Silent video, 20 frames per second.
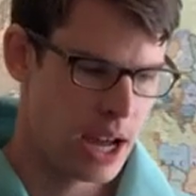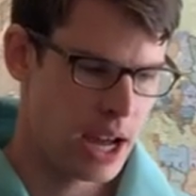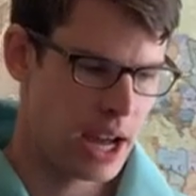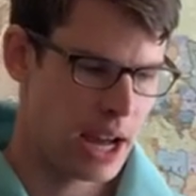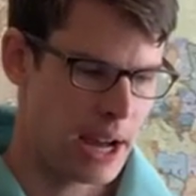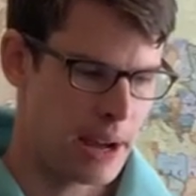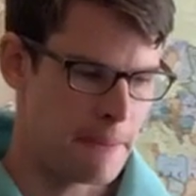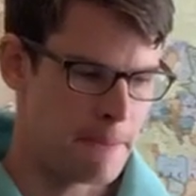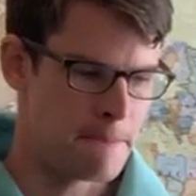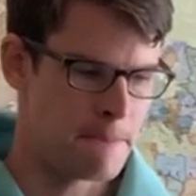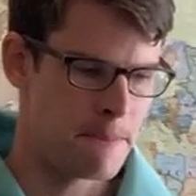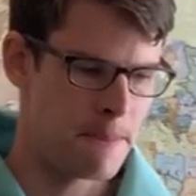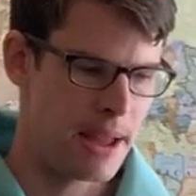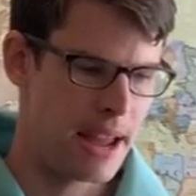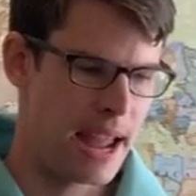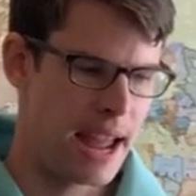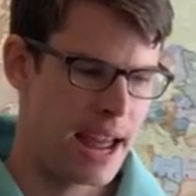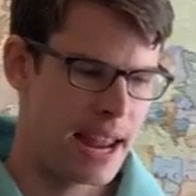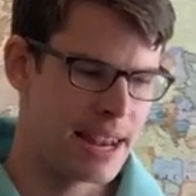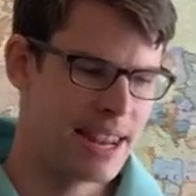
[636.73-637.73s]

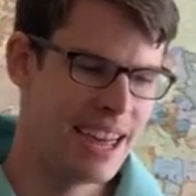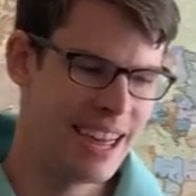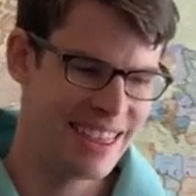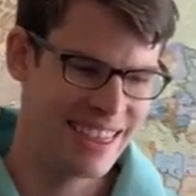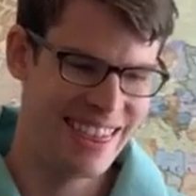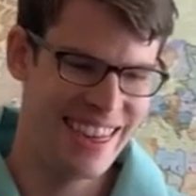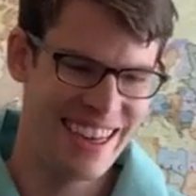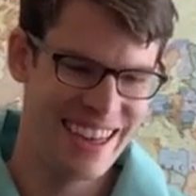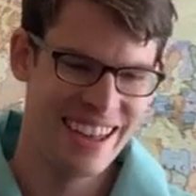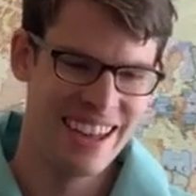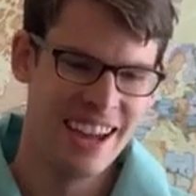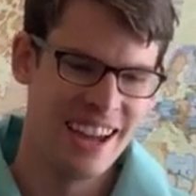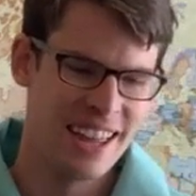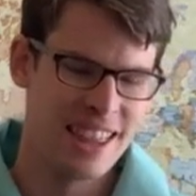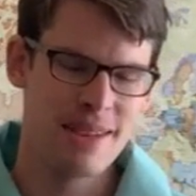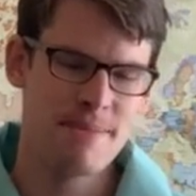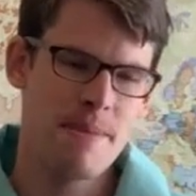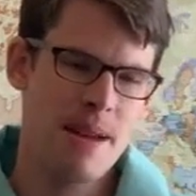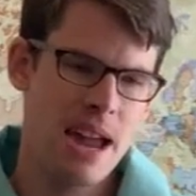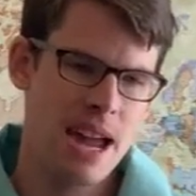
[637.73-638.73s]
And
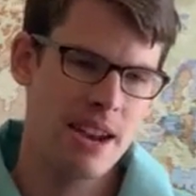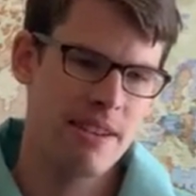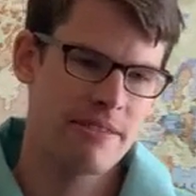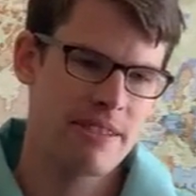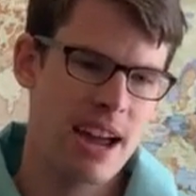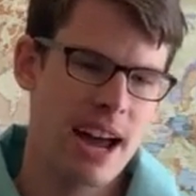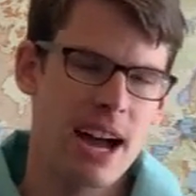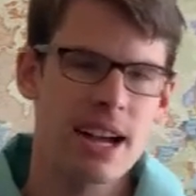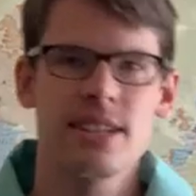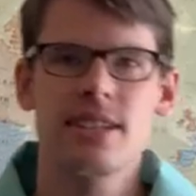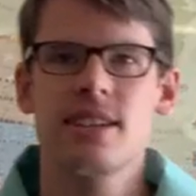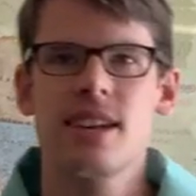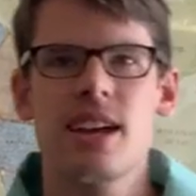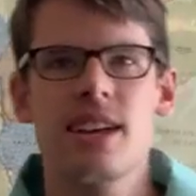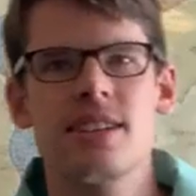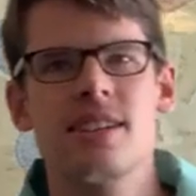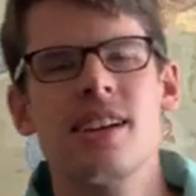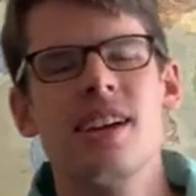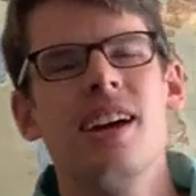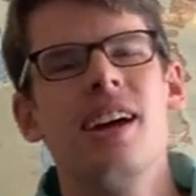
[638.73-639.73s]
the man of God
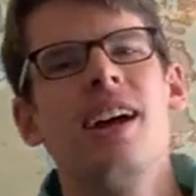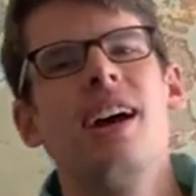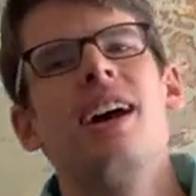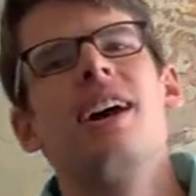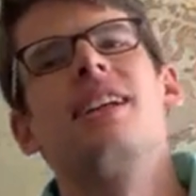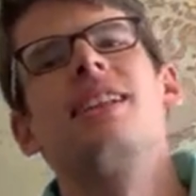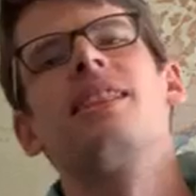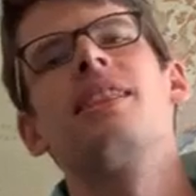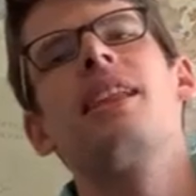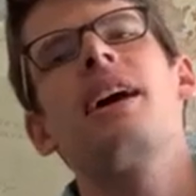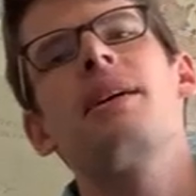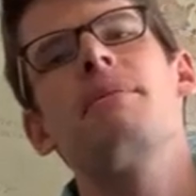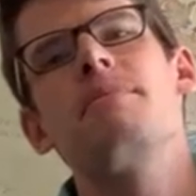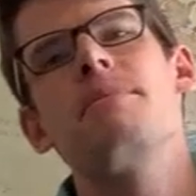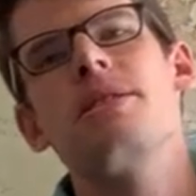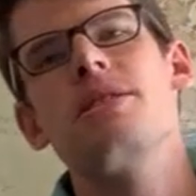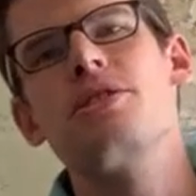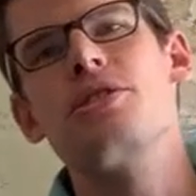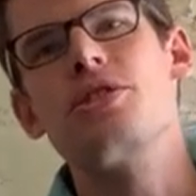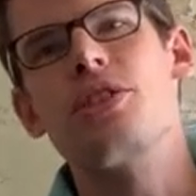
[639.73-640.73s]
says, "Let
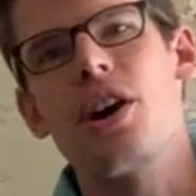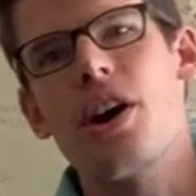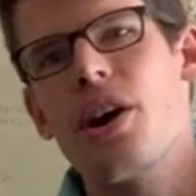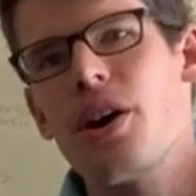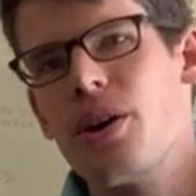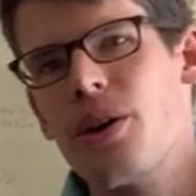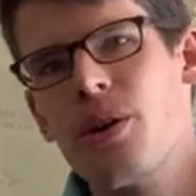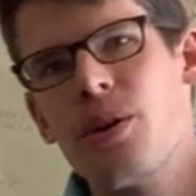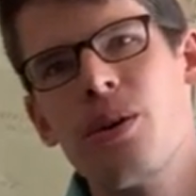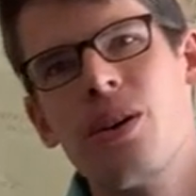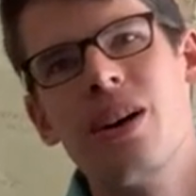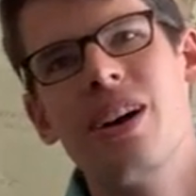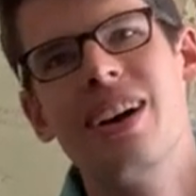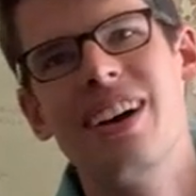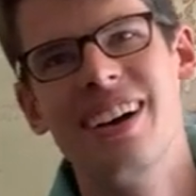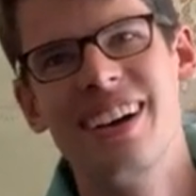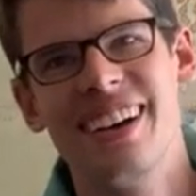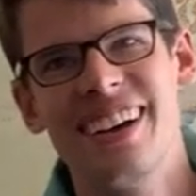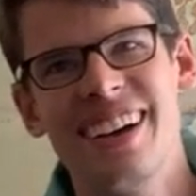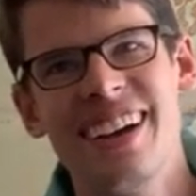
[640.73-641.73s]
me go.
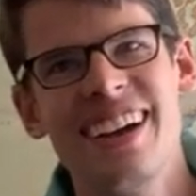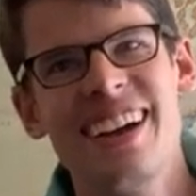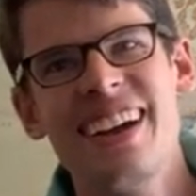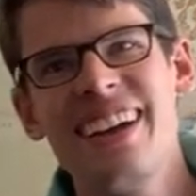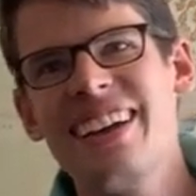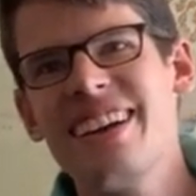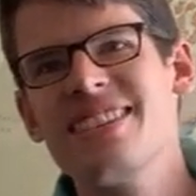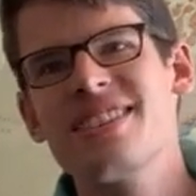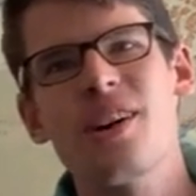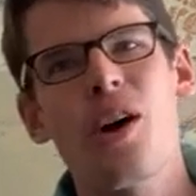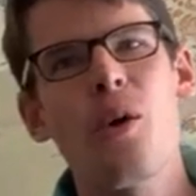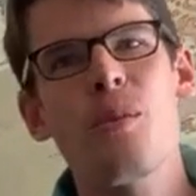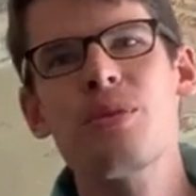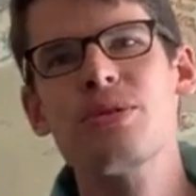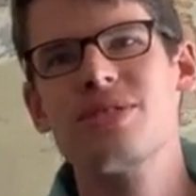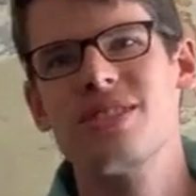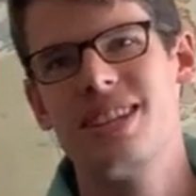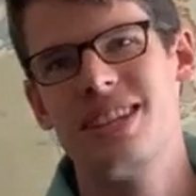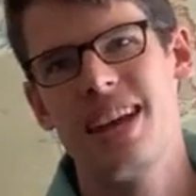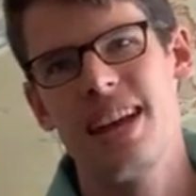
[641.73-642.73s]
It's
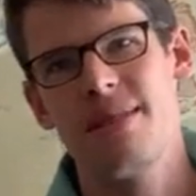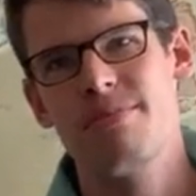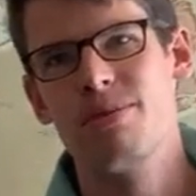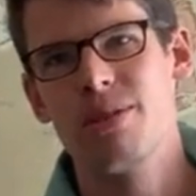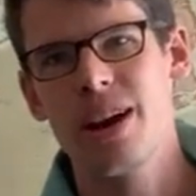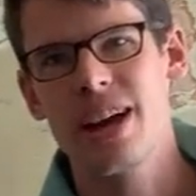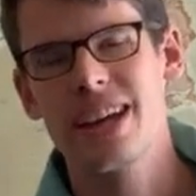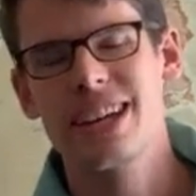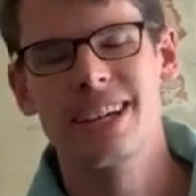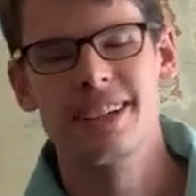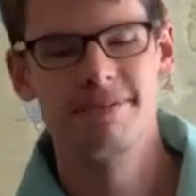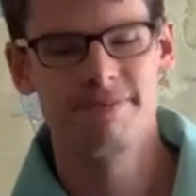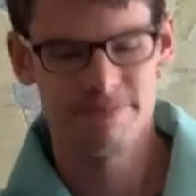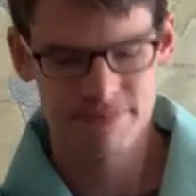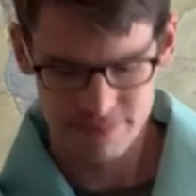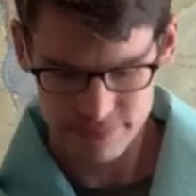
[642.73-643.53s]
almost daybreak."